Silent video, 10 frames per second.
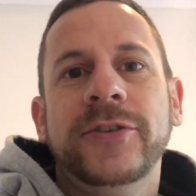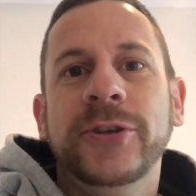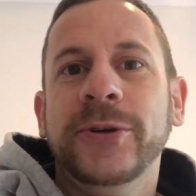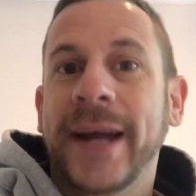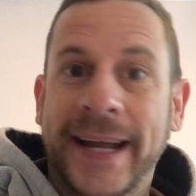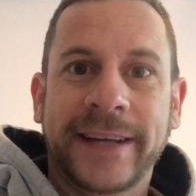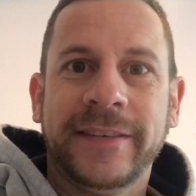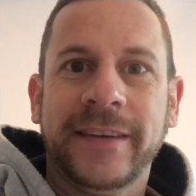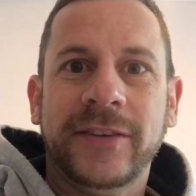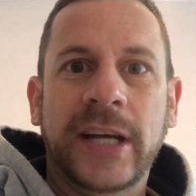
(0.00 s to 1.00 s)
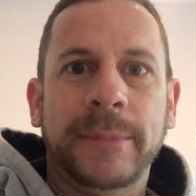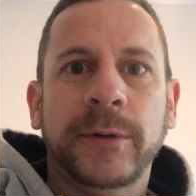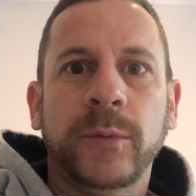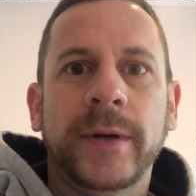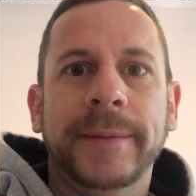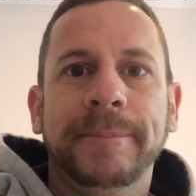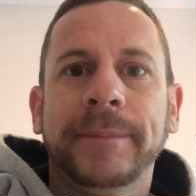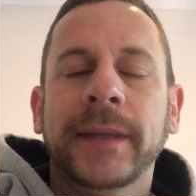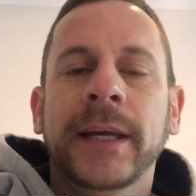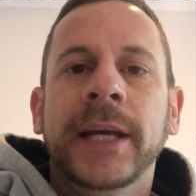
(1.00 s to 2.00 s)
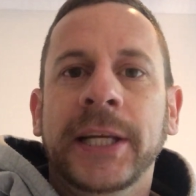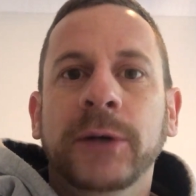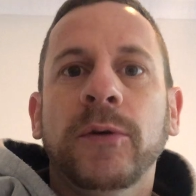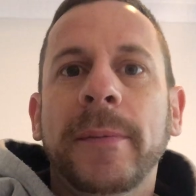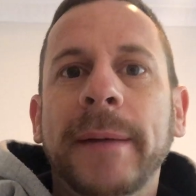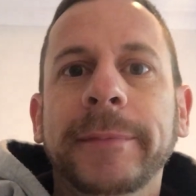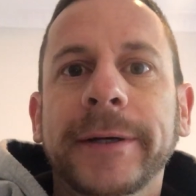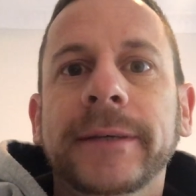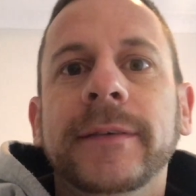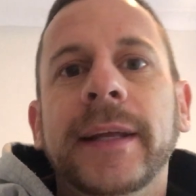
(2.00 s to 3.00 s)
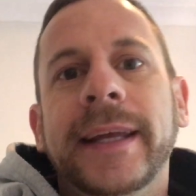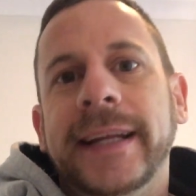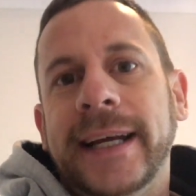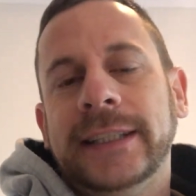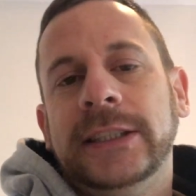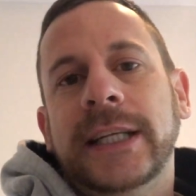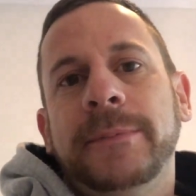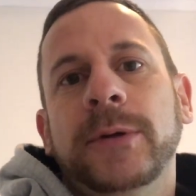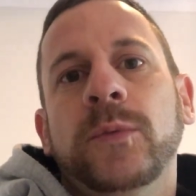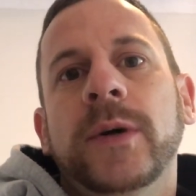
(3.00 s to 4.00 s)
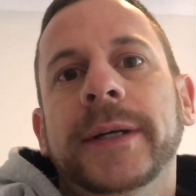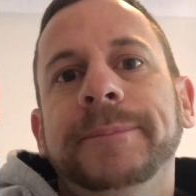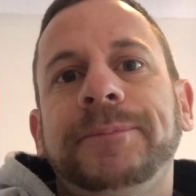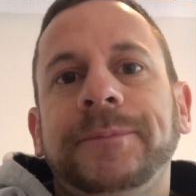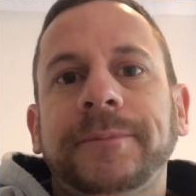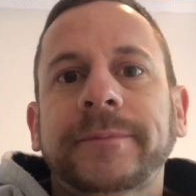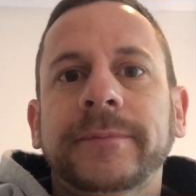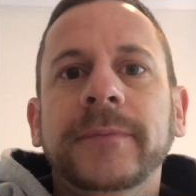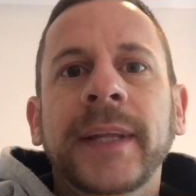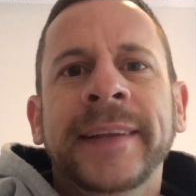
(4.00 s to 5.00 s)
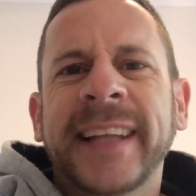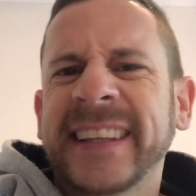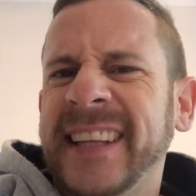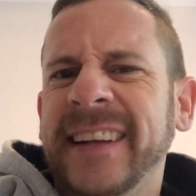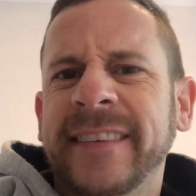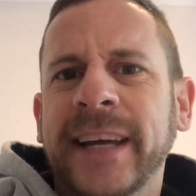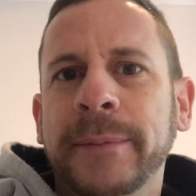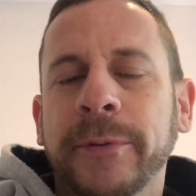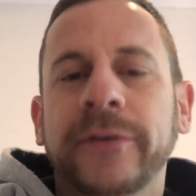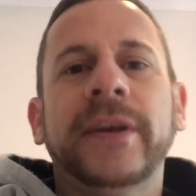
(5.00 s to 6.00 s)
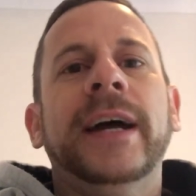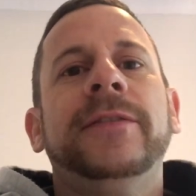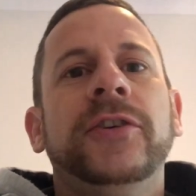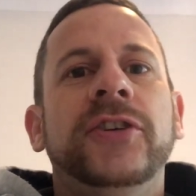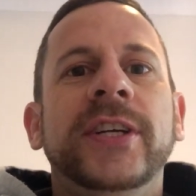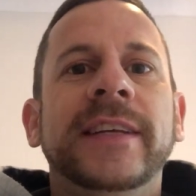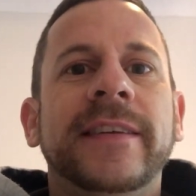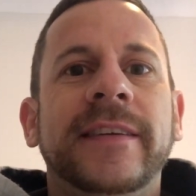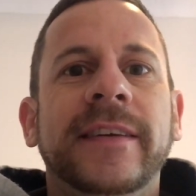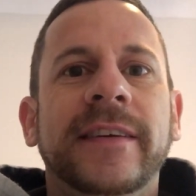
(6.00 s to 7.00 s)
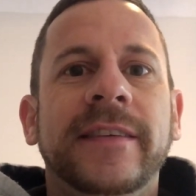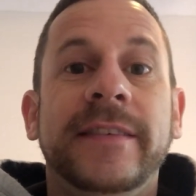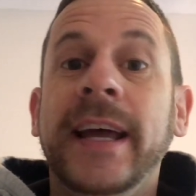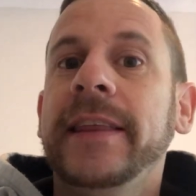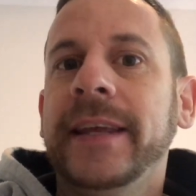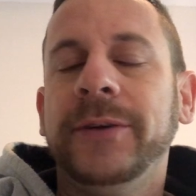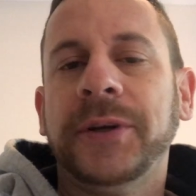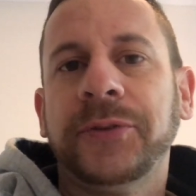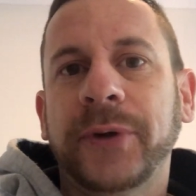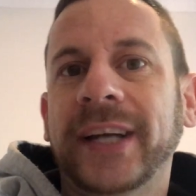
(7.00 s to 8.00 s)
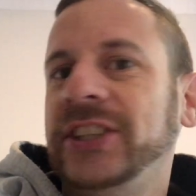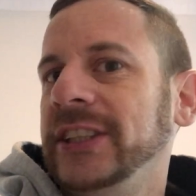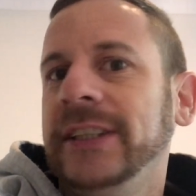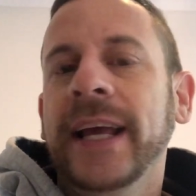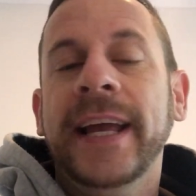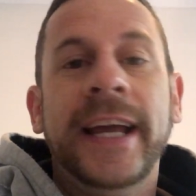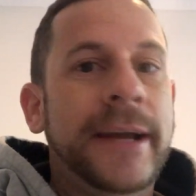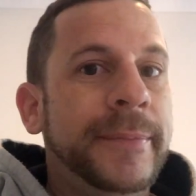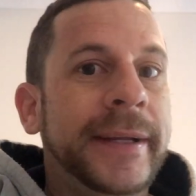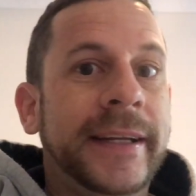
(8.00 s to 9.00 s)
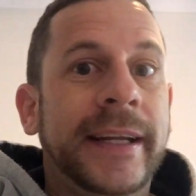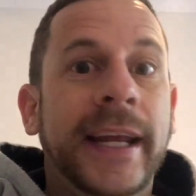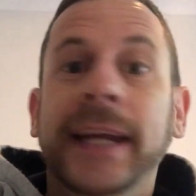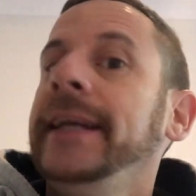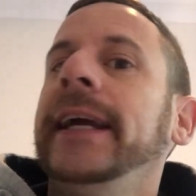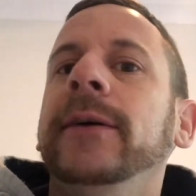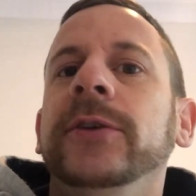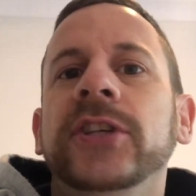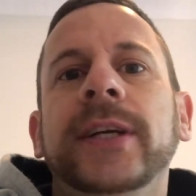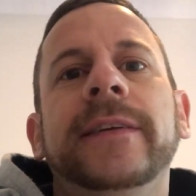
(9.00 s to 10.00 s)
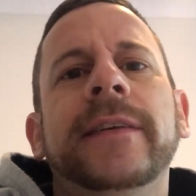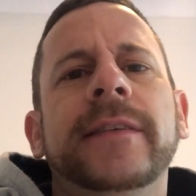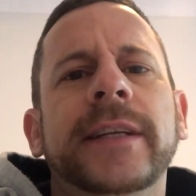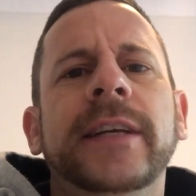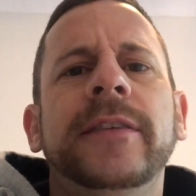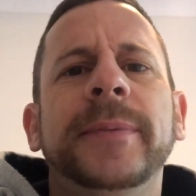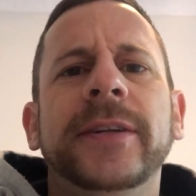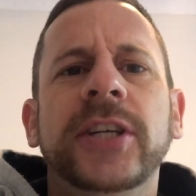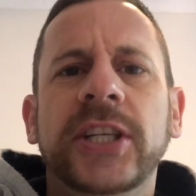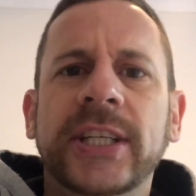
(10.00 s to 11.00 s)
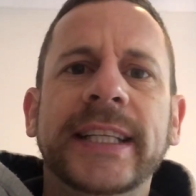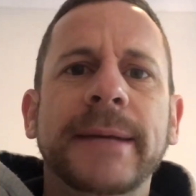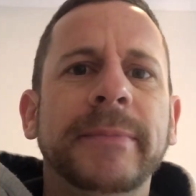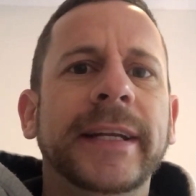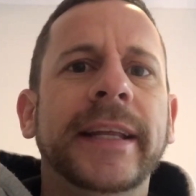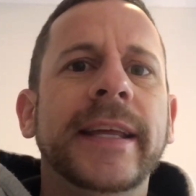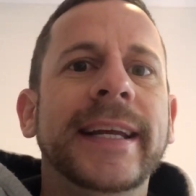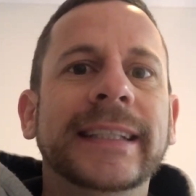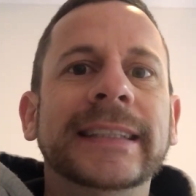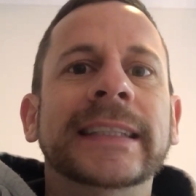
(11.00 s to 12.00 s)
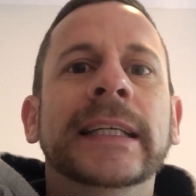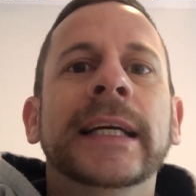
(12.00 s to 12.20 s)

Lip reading: to Acts chapter 1. You'll remember in Acts chapter 1 that the disciples, after Jesus's death and resurrection, have been hanging out with Jesus and he's been teaching them many things.